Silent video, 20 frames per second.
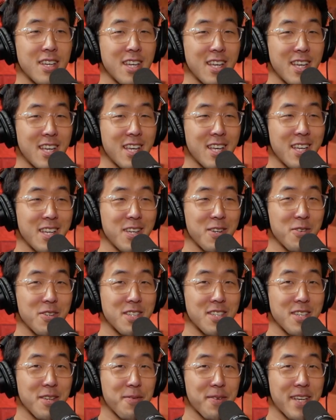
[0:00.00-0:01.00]
Hey, what's
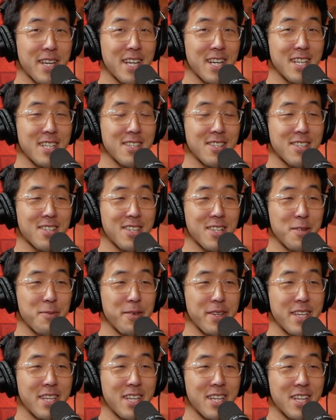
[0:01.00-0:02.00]
up, guys? Good to be
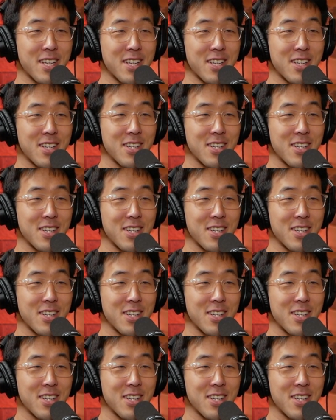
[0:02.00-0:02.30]
here.